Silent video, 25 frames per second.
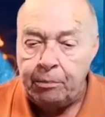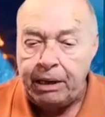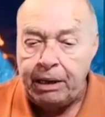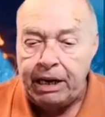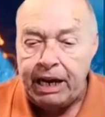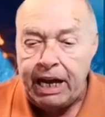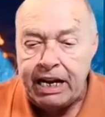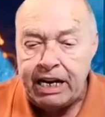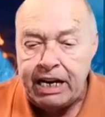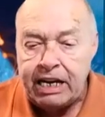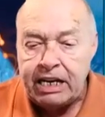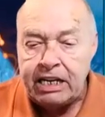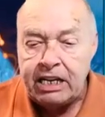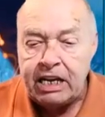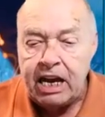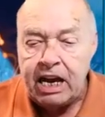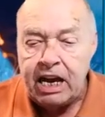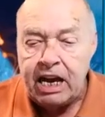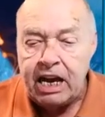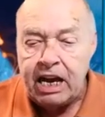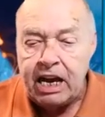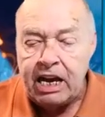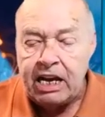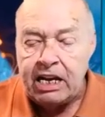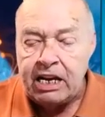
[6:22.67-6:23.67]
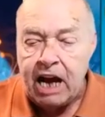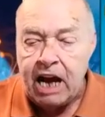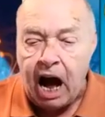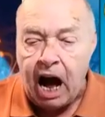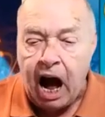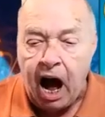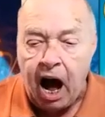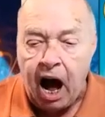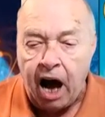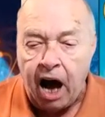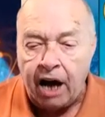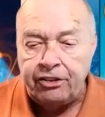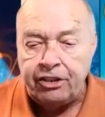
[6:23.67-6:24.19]
culminated in
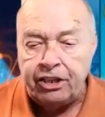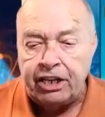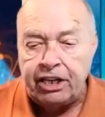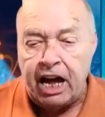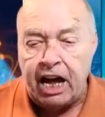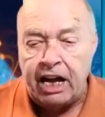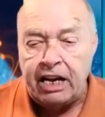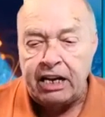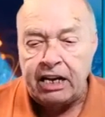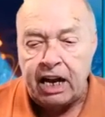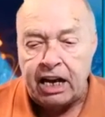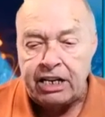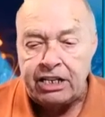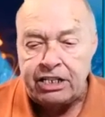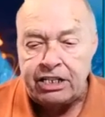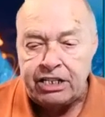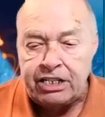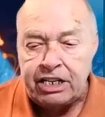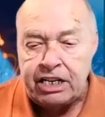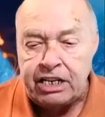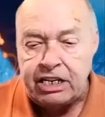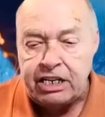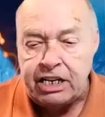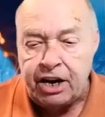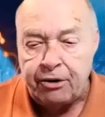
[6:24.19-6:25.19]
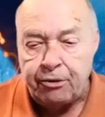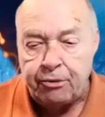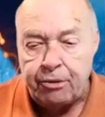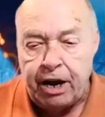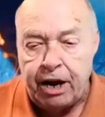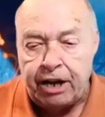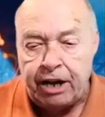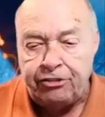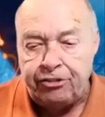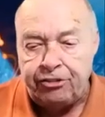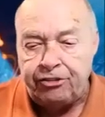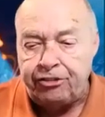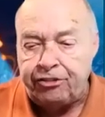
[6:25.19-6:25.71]
119
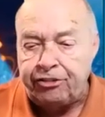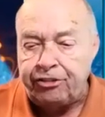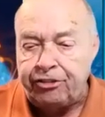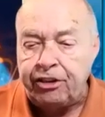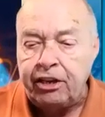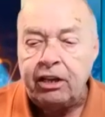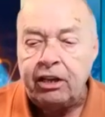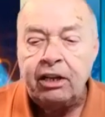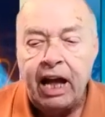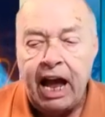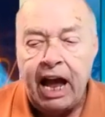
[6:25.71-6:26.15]
arrests